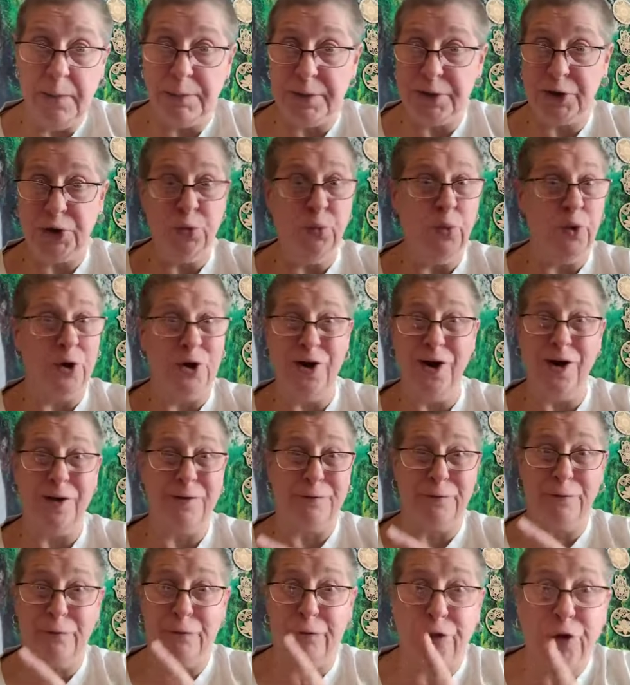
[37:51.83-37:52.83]
but you are
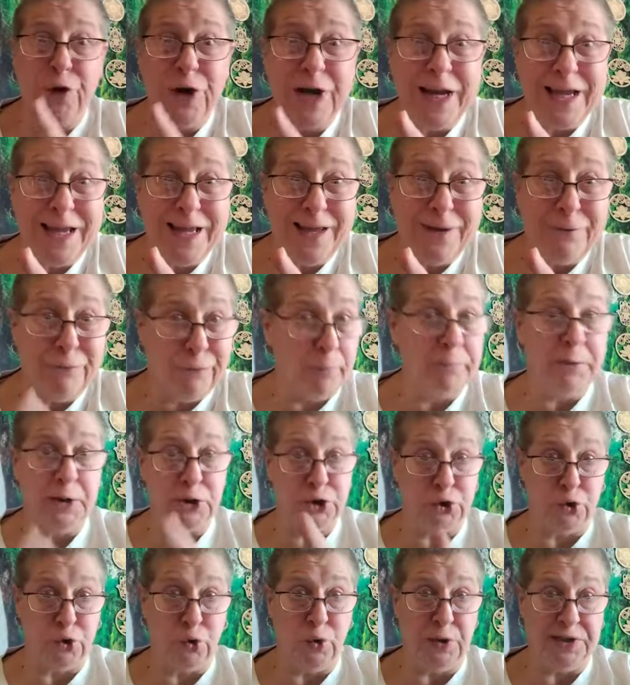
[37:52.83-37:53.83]
not free from the
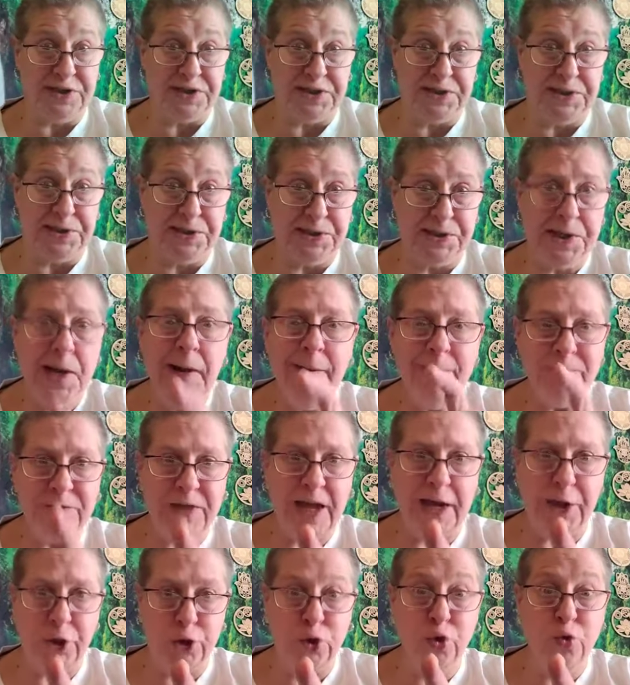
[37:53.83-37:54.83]
choices
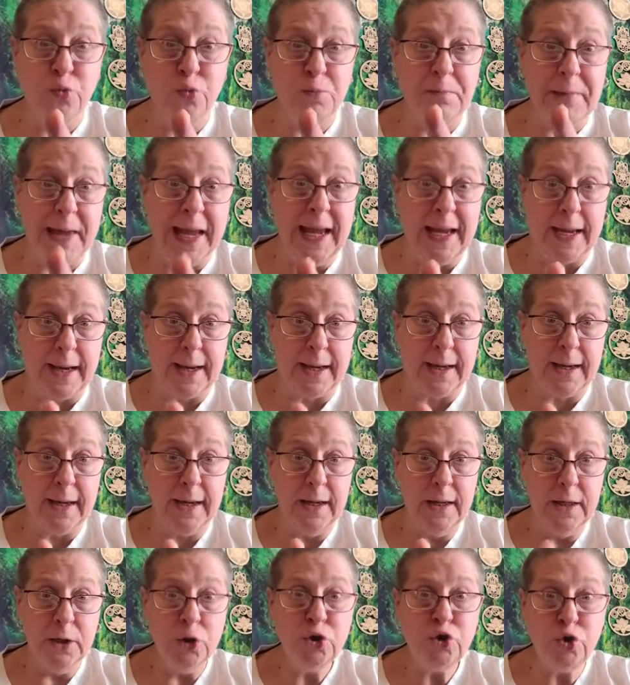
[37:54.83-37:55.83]
that you make
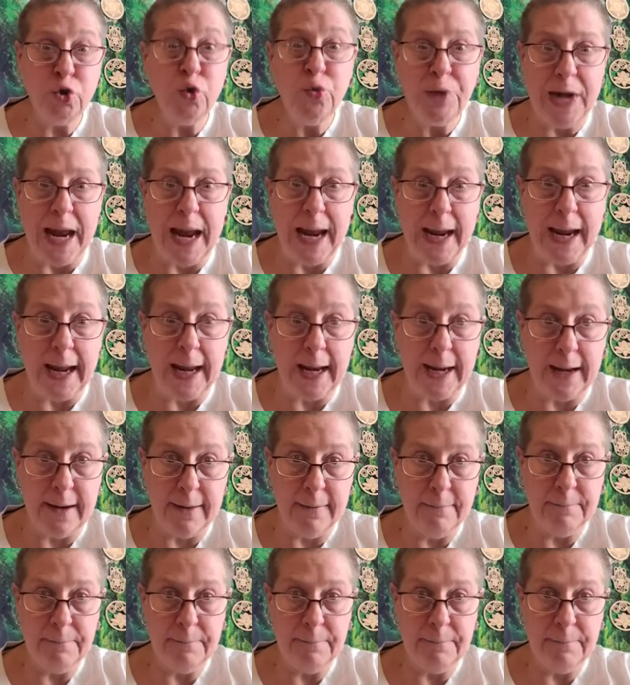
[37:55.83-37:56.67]
today